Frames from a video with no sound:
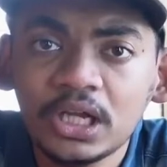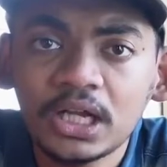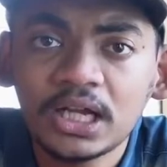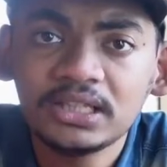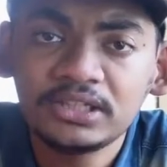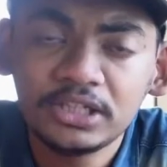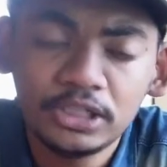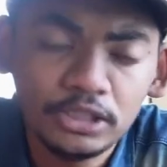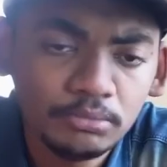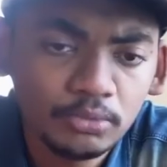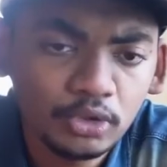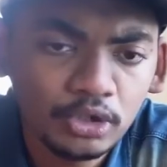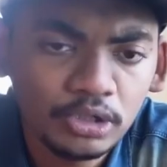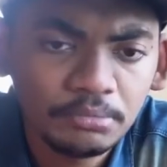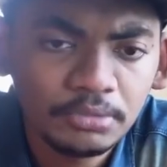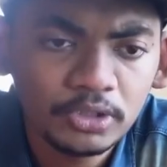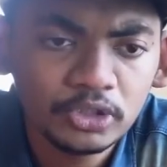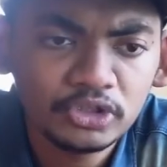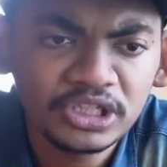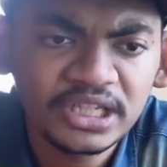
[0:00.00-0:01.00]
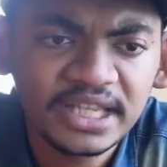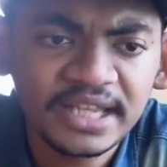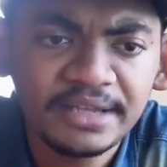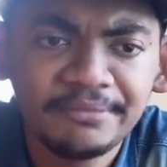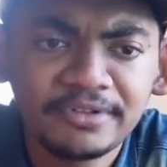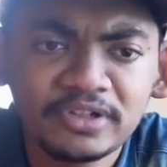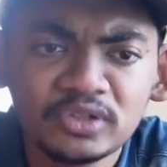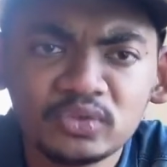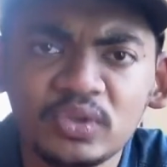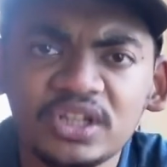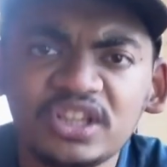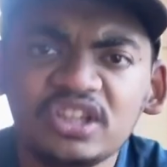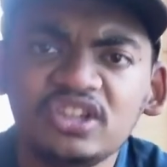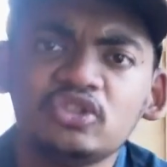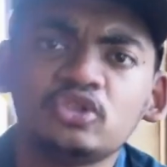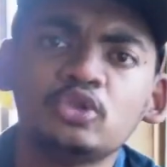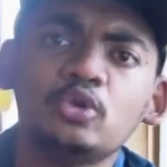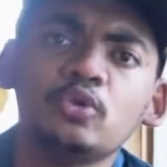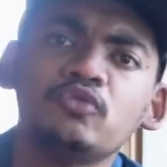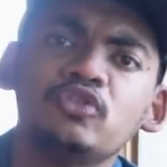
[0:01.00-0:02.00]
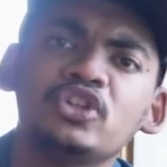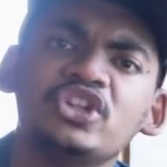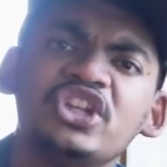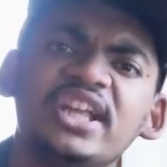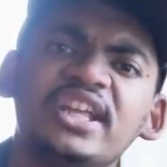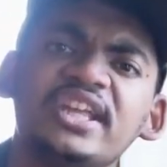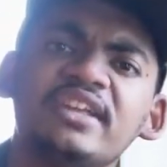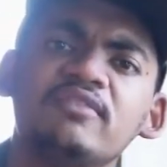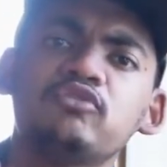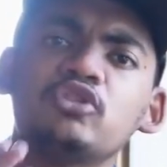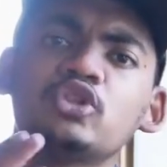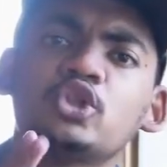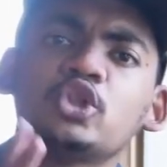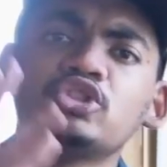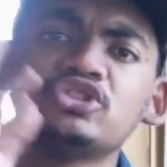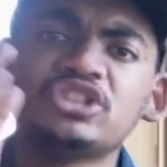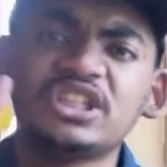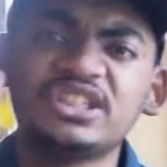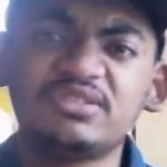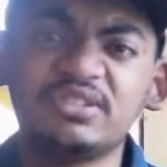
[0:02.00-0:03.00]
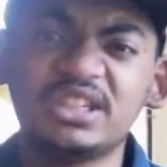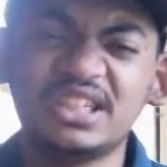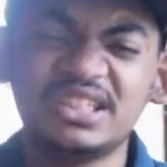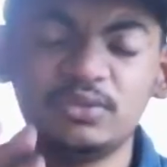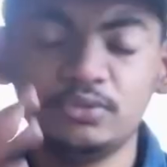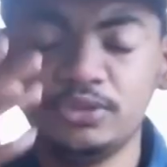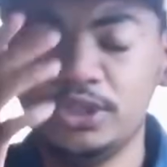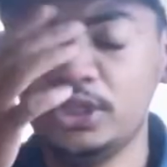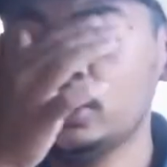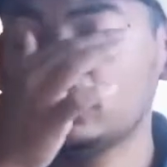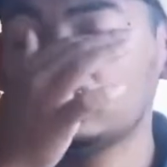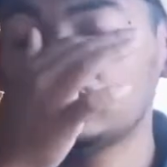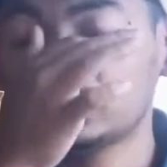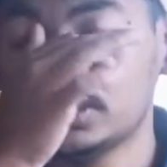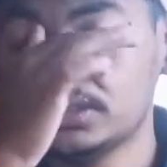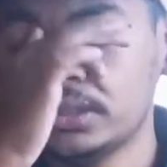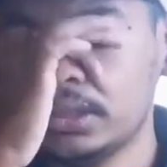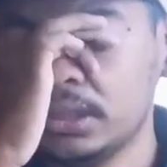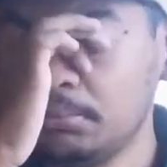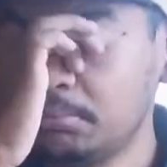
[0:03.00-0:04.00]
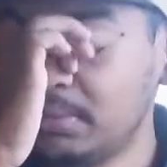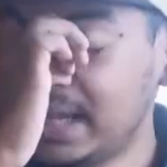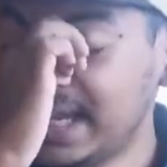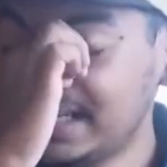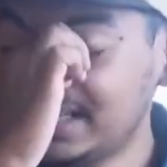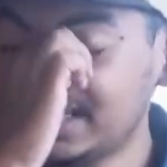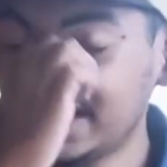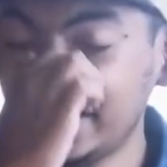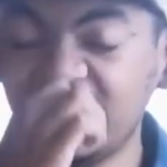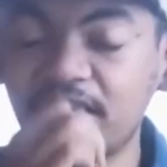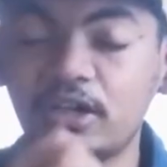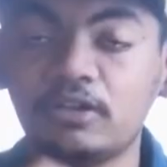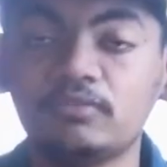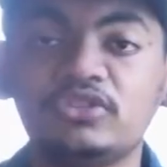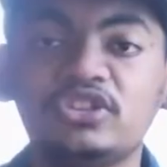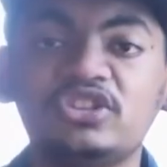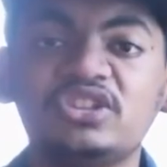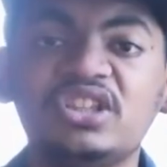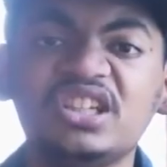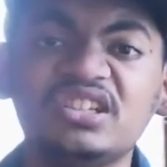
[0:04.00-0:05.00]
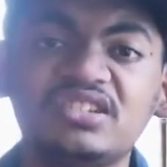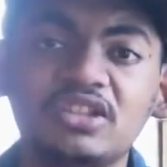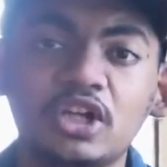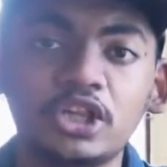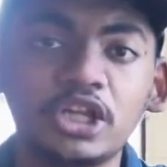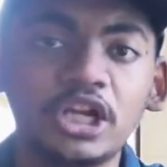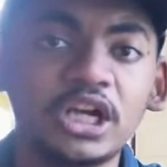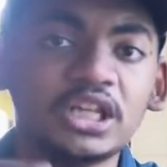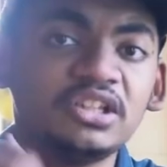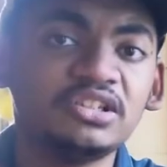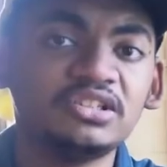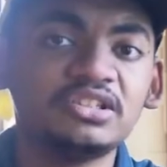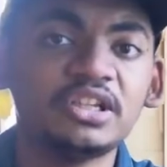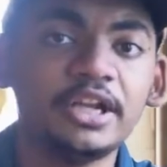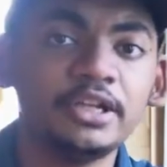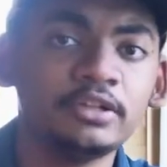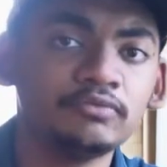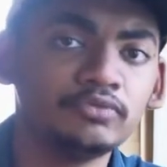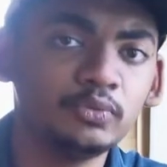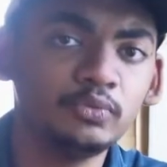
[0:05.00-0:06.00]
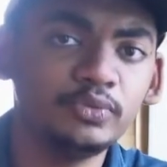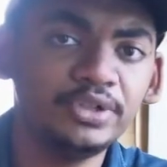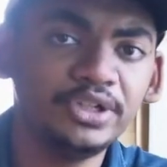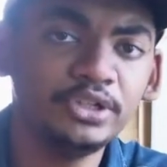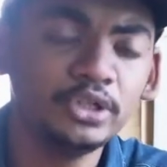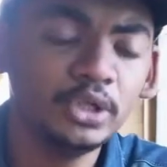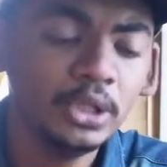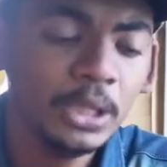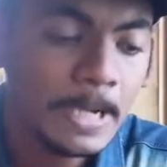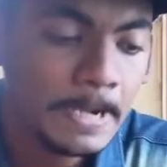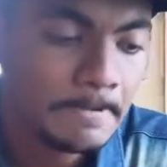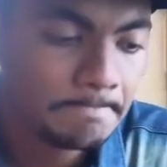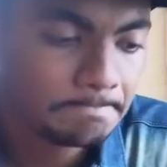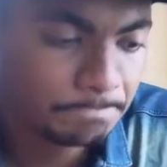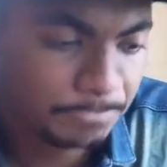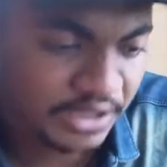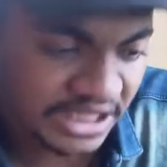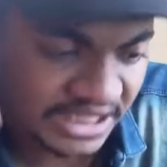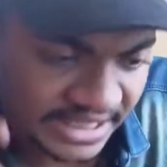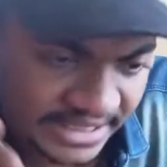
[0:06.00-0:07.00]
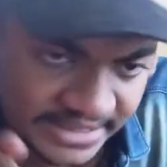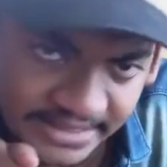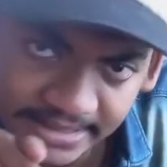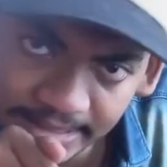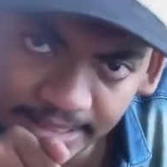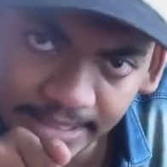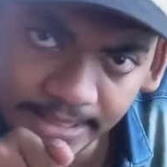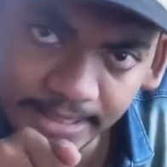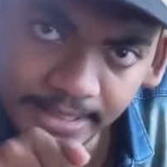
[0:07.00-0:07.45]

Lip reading: I'll tell you more about the cameras, whether it's good for taking photos as well as videos on the bad side of the things on the other side of the video. But let's get